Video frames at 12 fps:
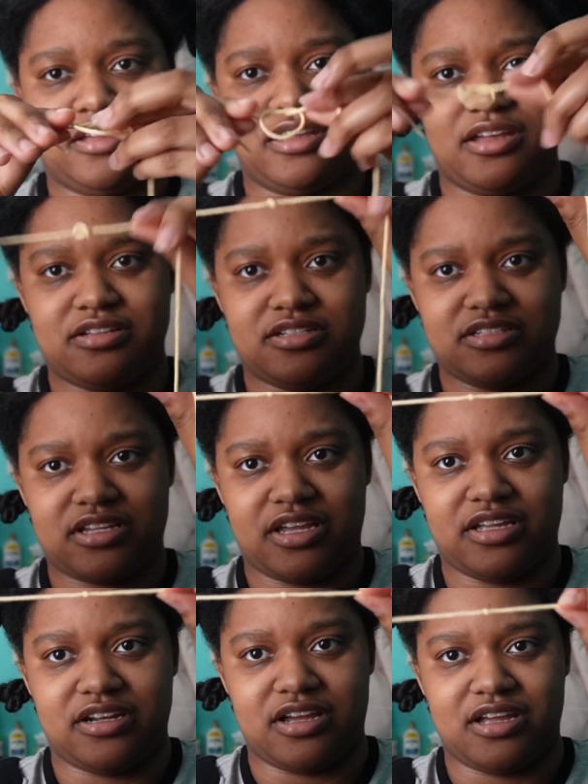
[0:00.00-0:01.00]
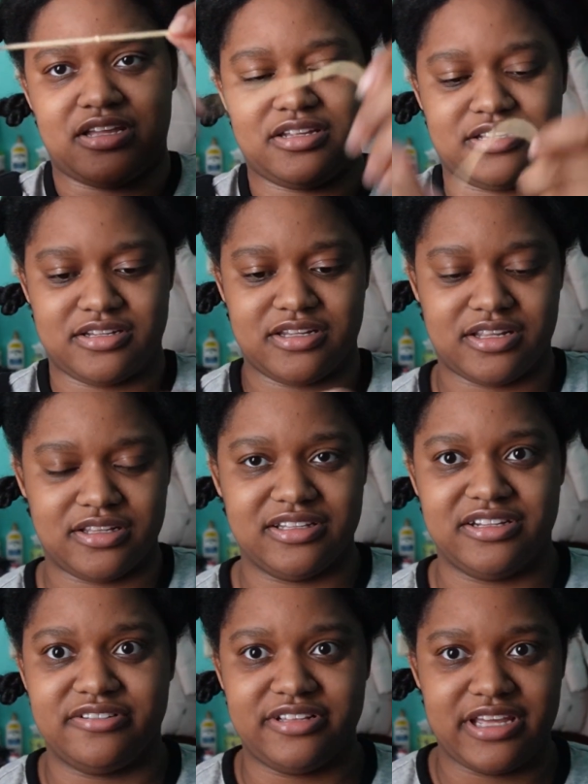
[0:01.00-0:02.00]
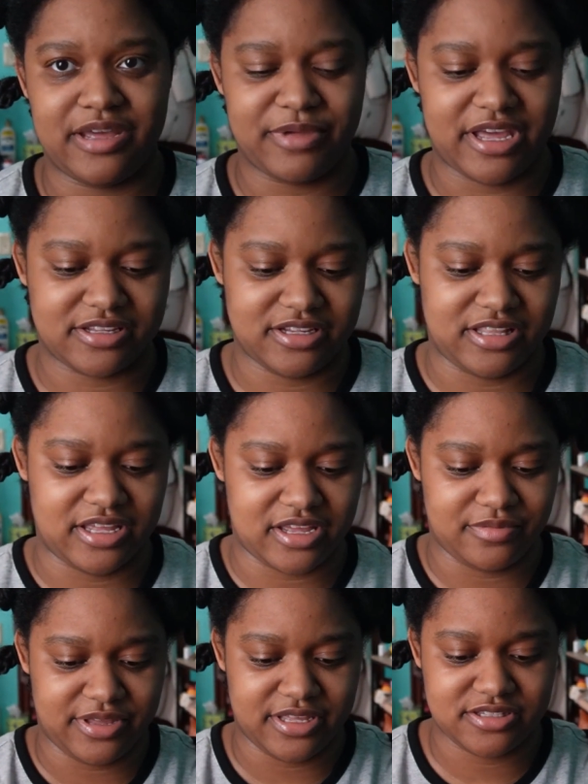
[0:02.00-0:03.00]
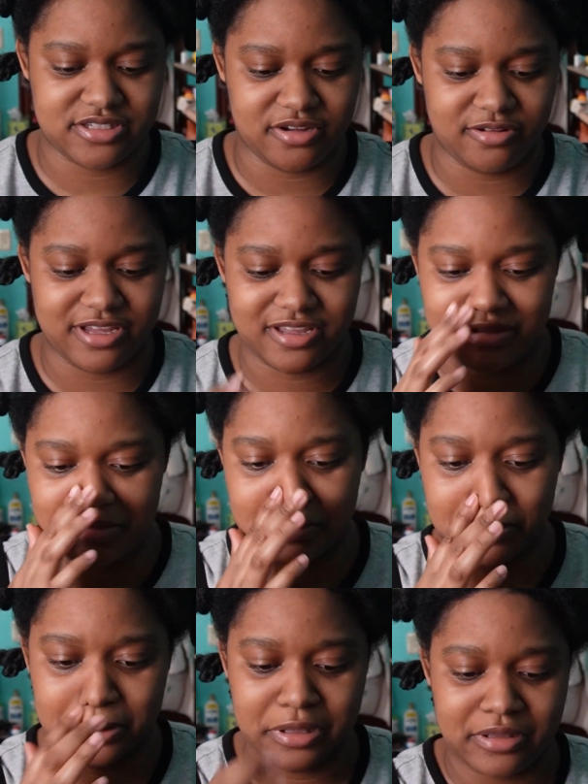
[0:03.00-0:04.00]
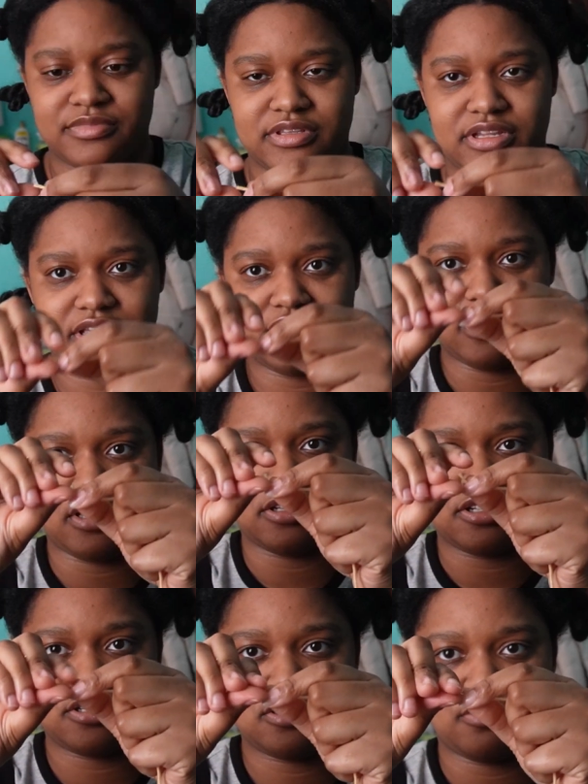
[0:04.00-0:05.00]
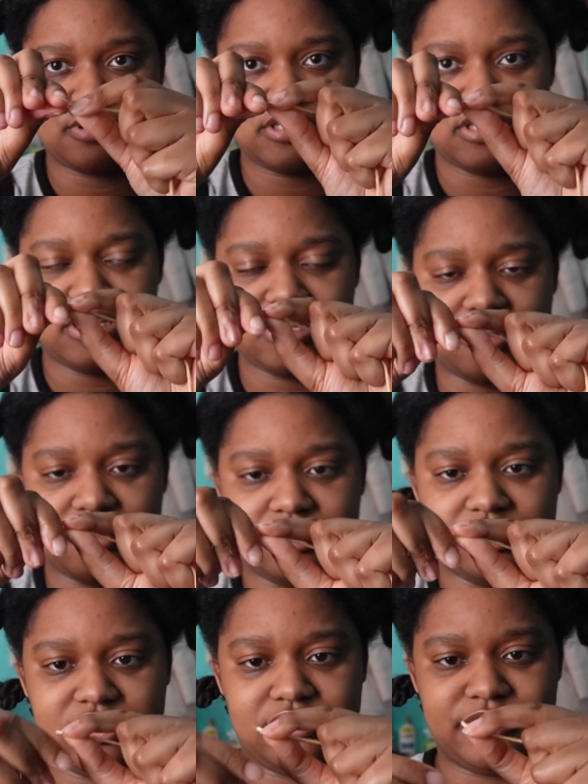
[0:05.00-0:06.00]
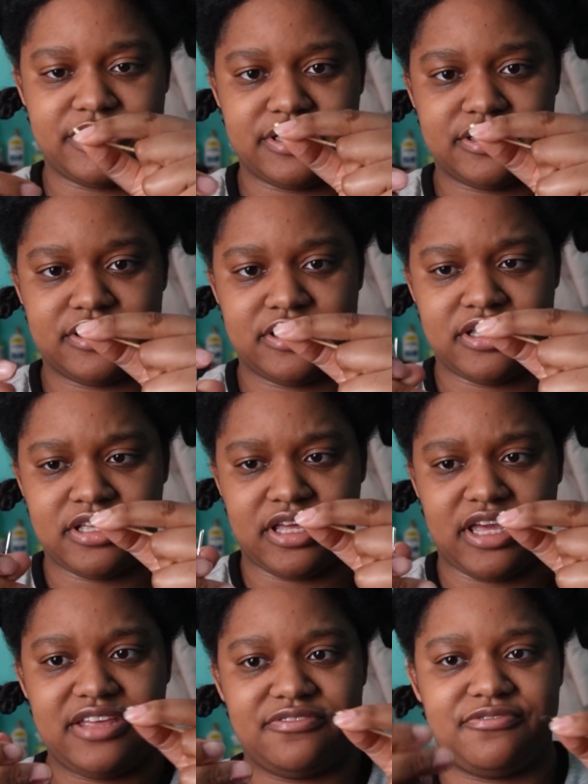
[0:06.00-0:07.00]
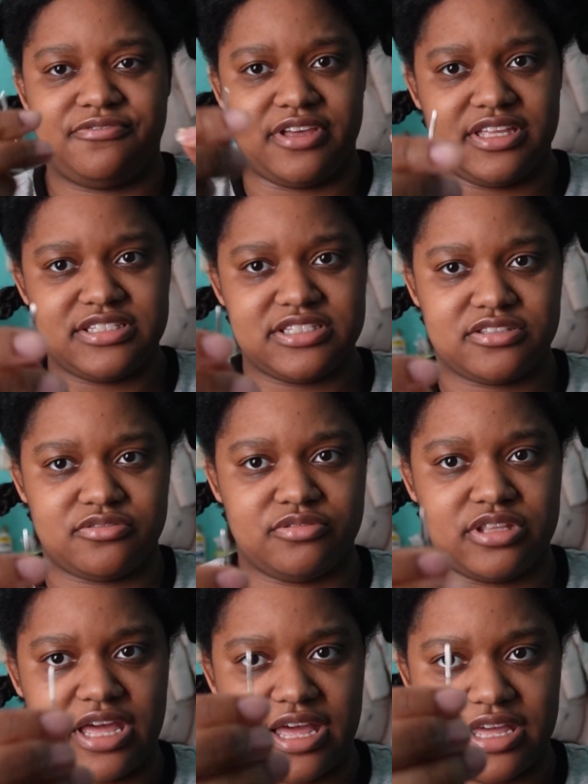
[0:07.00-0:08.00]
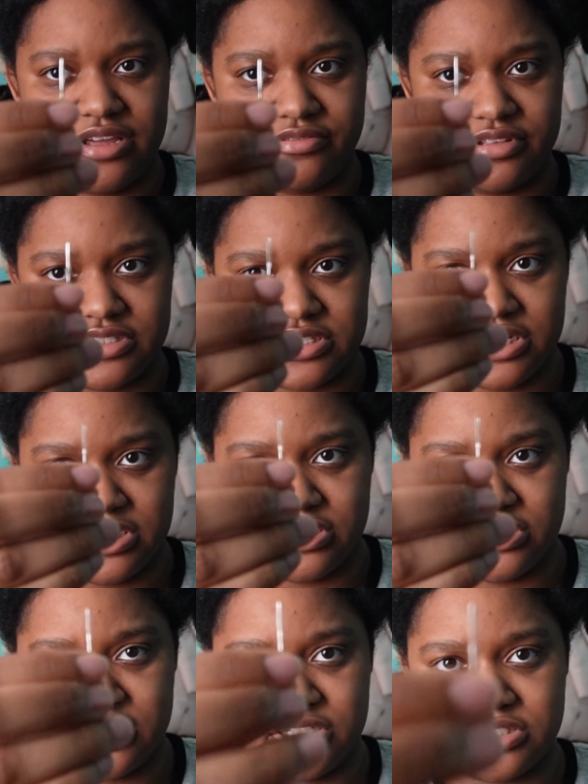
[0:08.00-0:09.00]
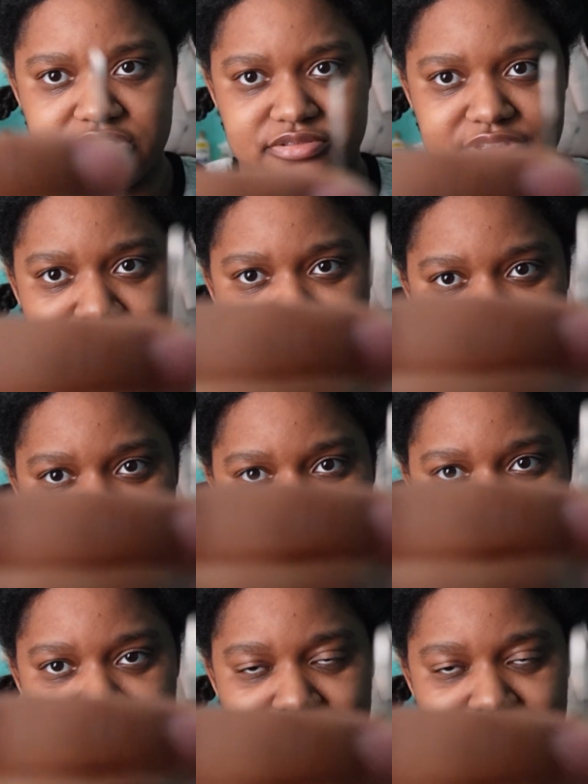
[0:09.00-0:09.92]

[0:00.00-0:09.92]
I just tie a knot. Literally I'm acting like I'm hand sewing and then just twist the yarn a little bit. It fits through the eye of this needle because it's really big.